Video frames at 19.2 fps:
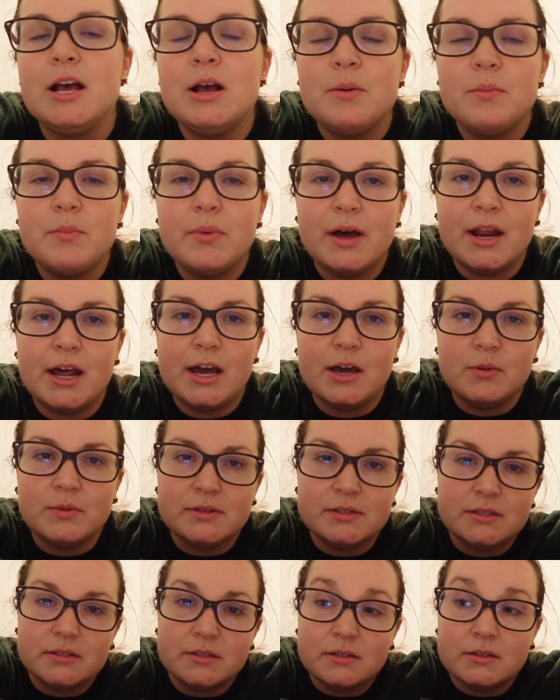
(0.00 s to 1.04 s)
but I
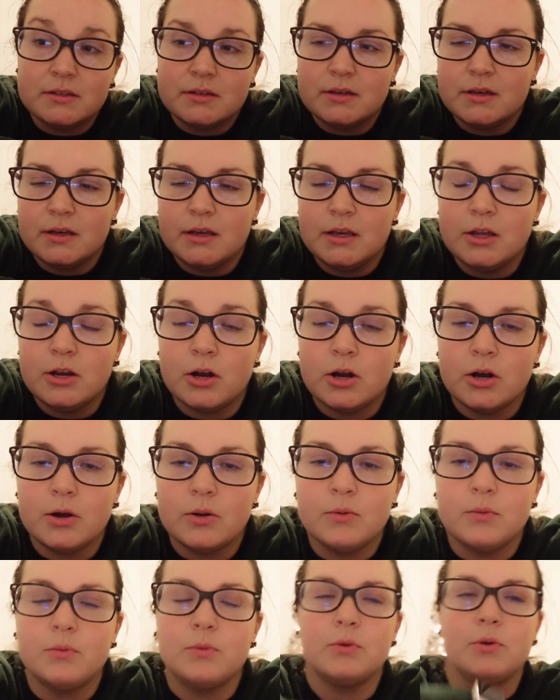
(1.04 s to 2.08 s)
was in our
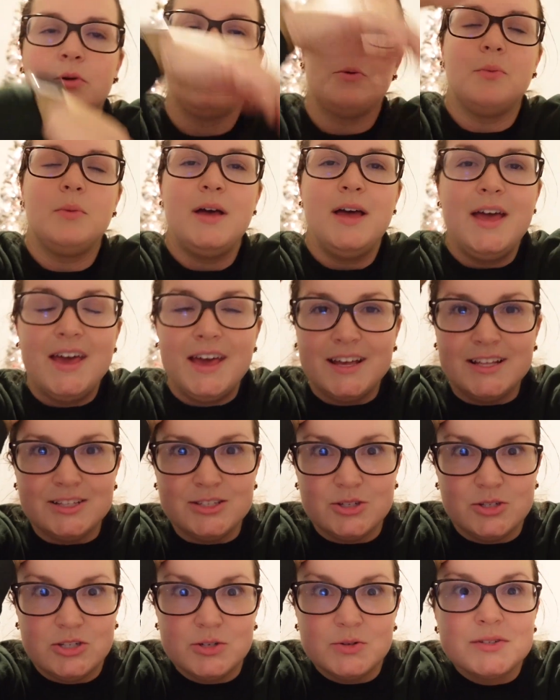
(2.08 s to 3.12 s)
room, and
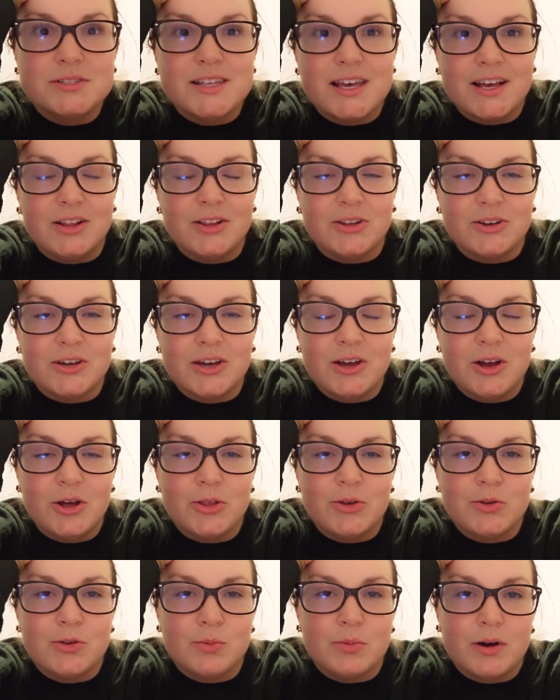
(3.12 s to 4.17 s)
so she was like looking all
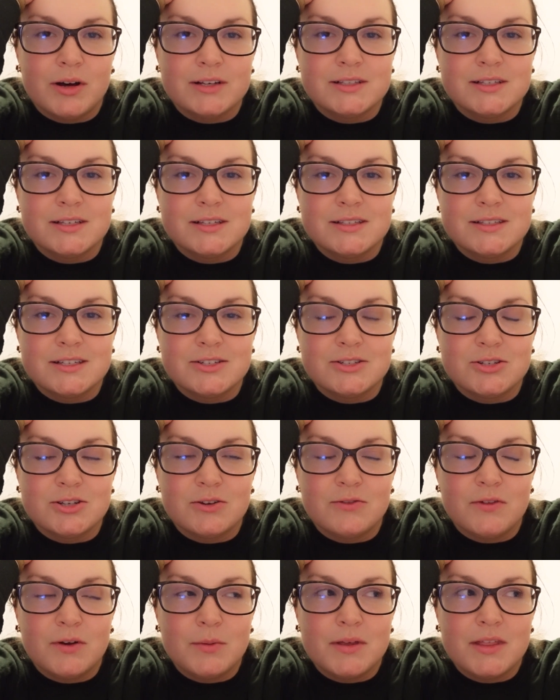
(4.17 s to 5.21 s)
through the boxes and she
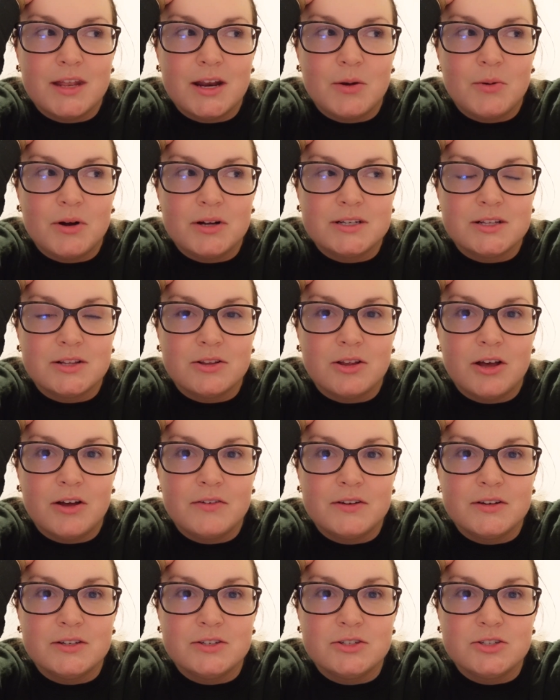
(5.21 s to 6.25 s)
couldn't find me, and then I walked in the
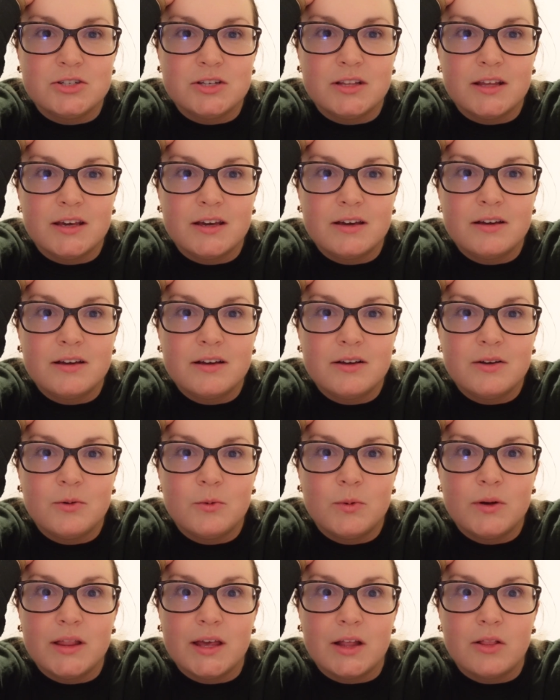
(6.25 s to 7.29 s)
loft and
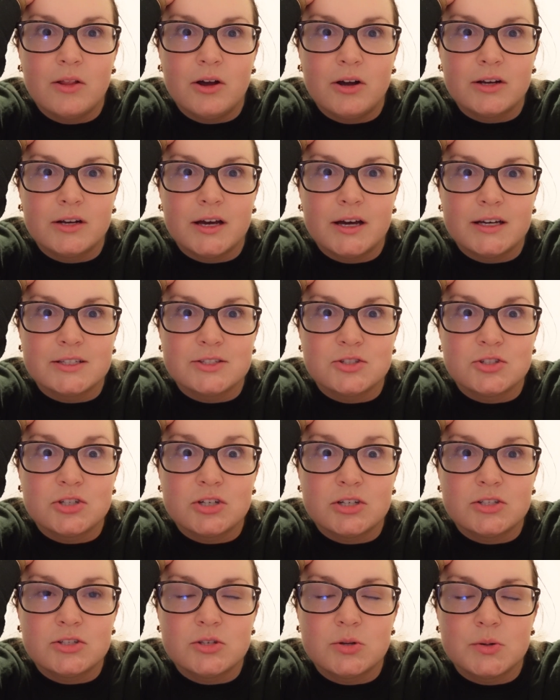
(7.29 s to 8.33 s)
we locked eyes and she
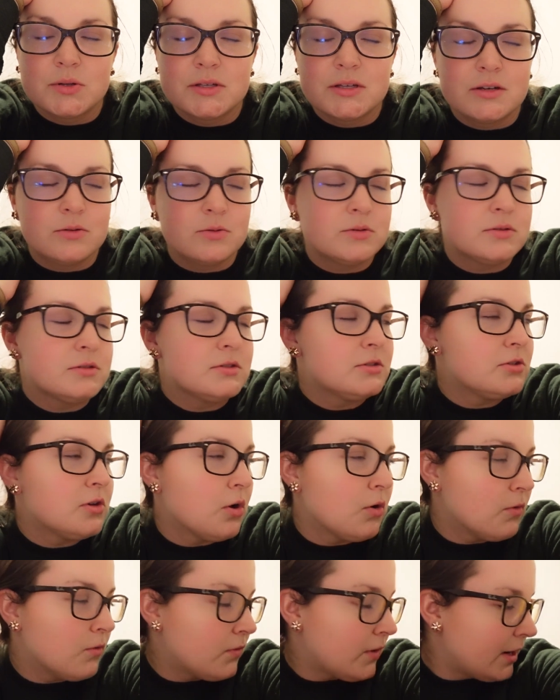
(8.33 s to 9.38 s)
got so excited. It was
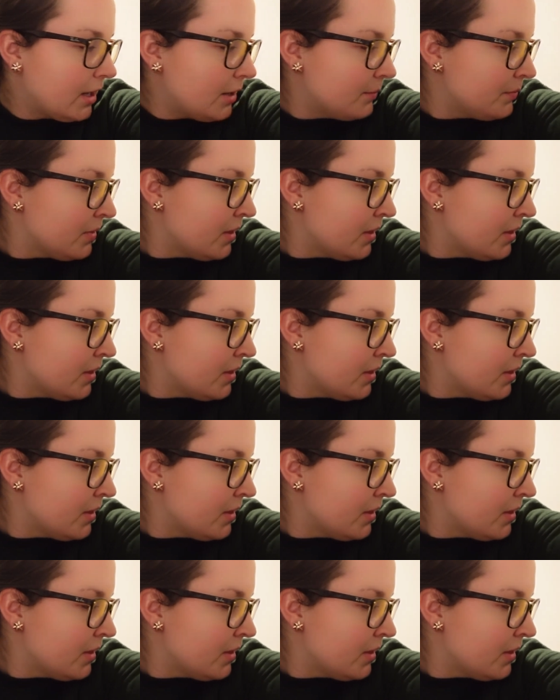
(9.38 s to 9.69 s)
so funny.